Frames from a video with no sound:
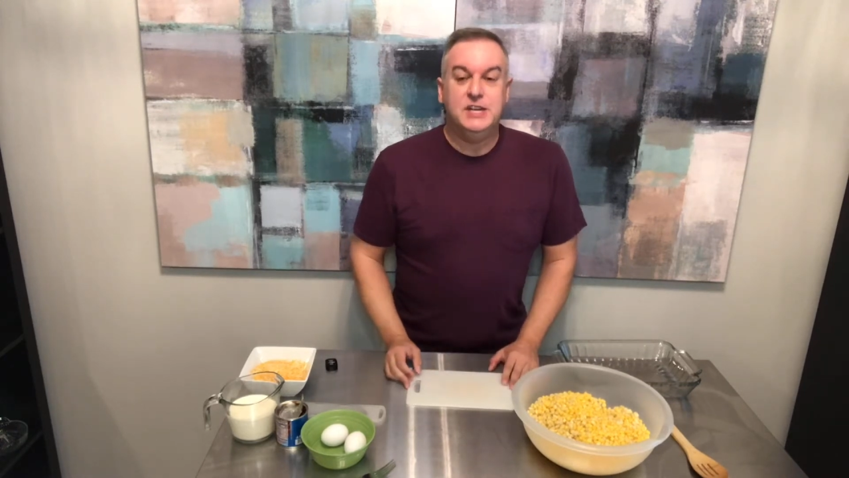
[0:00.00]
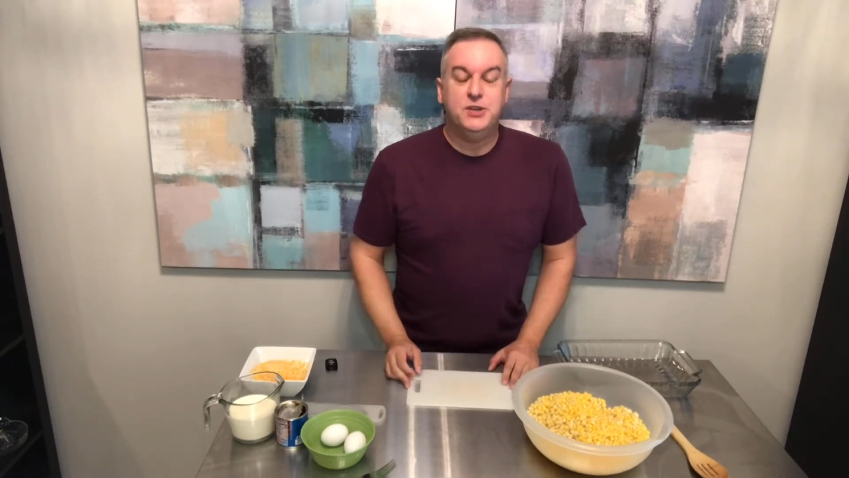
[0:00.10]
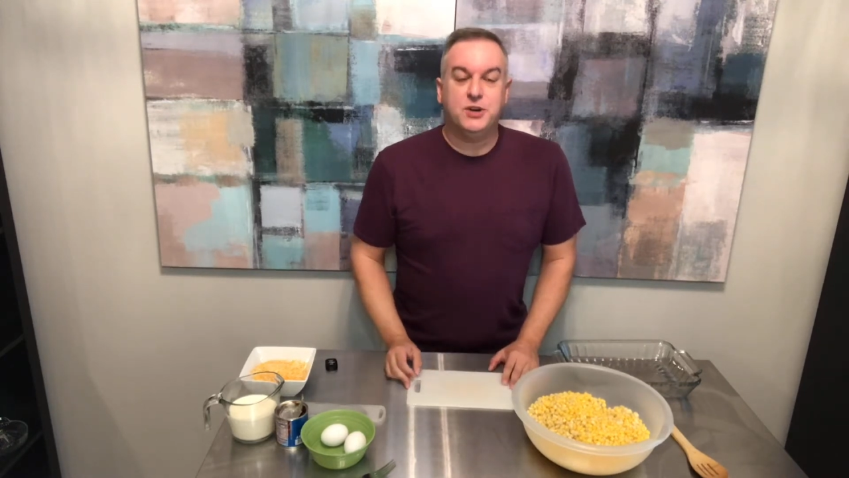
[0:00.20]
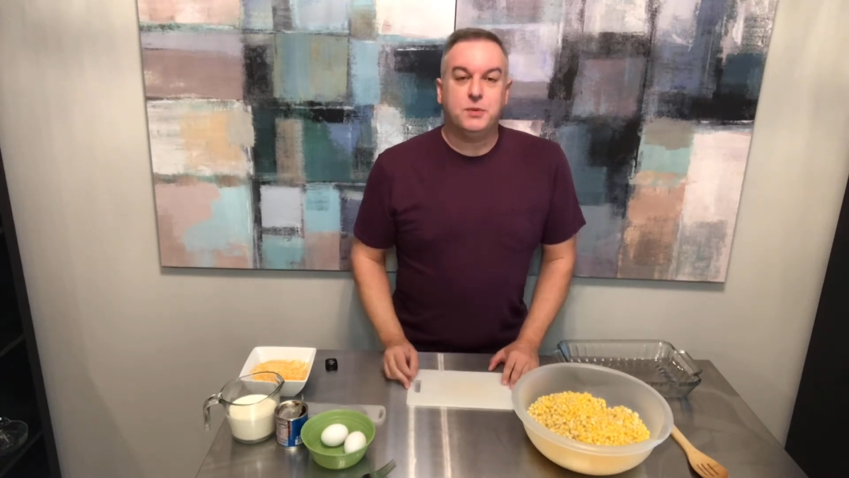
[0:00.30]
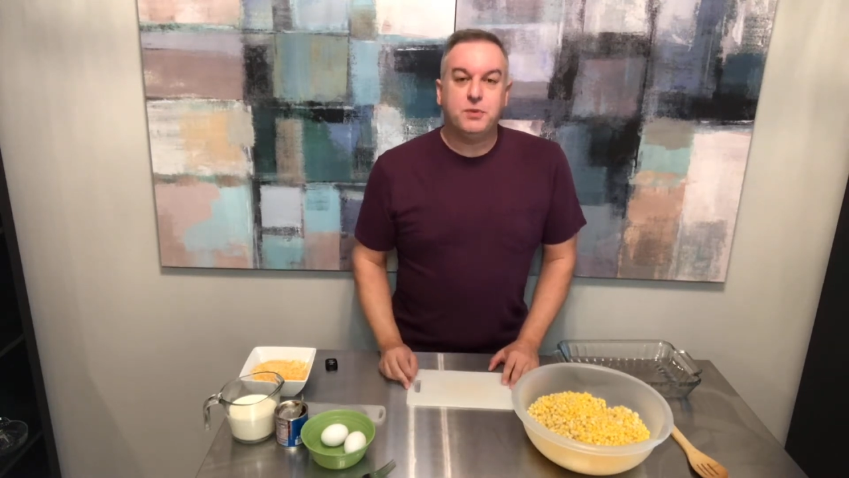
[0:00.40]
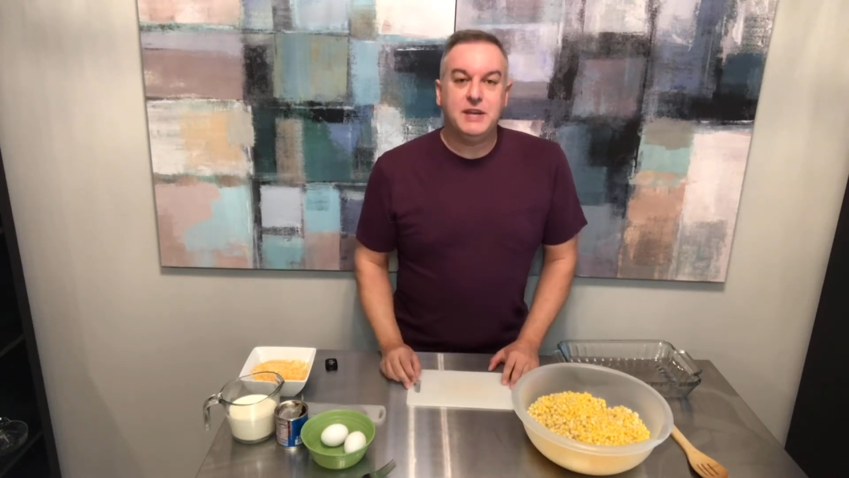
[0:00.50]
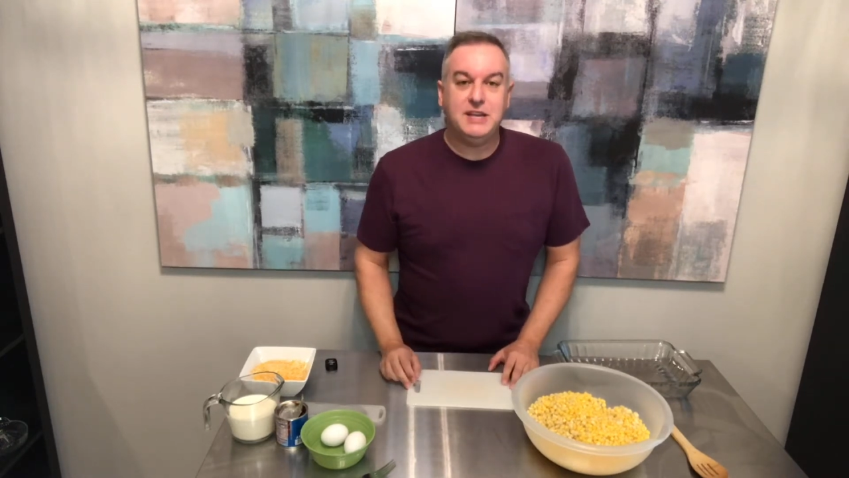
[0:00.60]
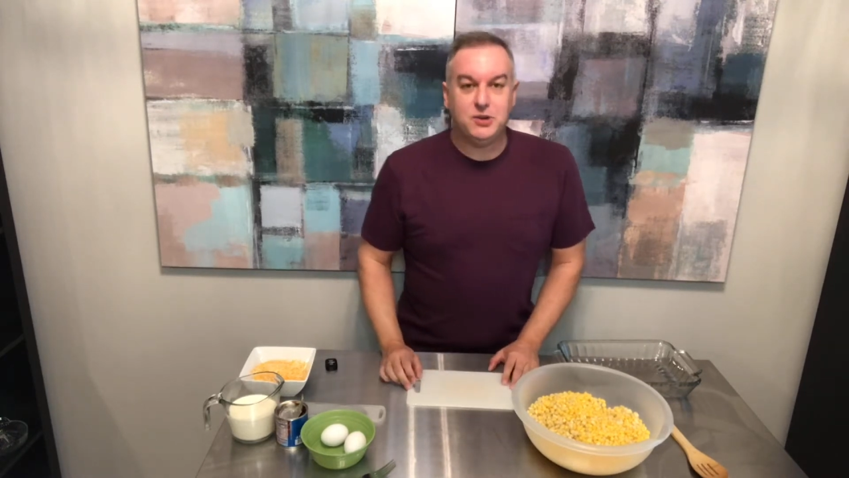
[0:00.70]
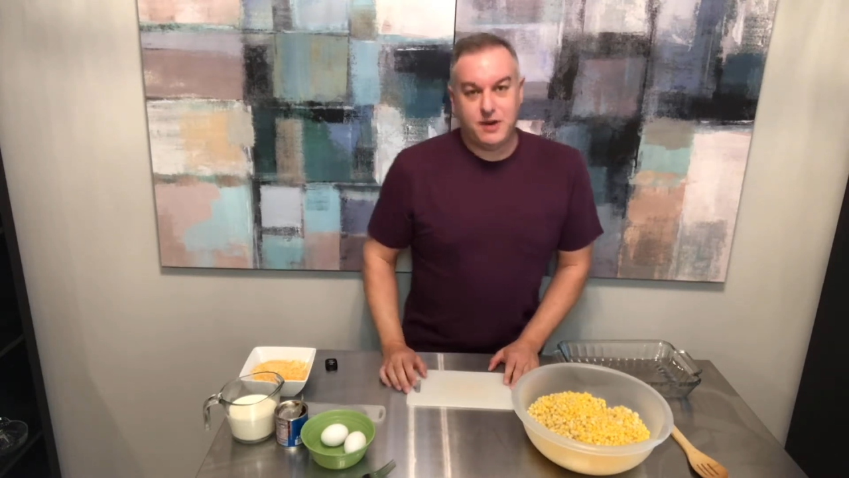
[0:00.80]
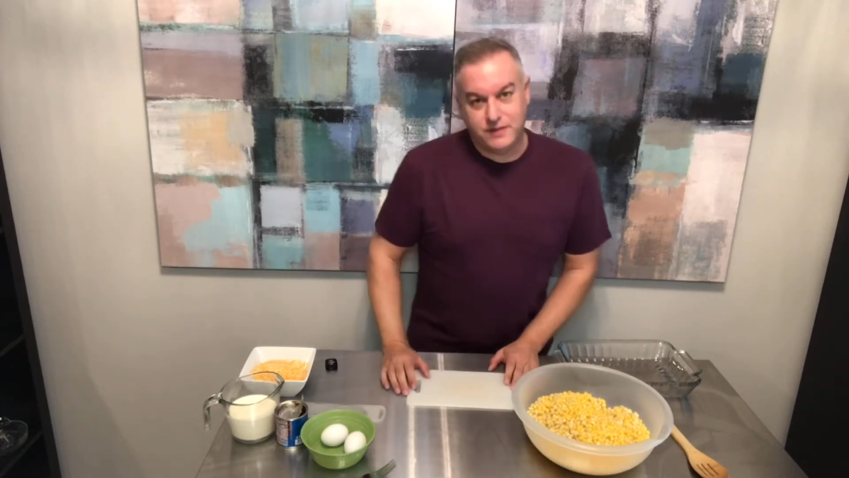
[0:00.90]
You're going to preheat
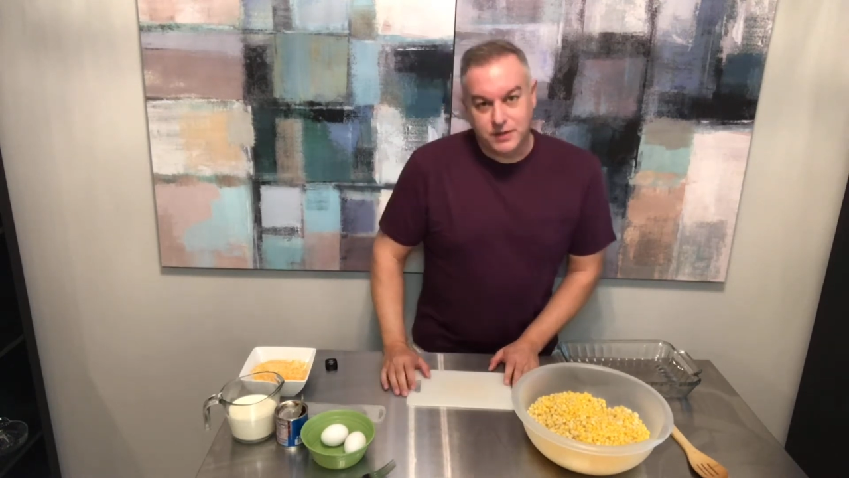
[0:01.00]
your oven to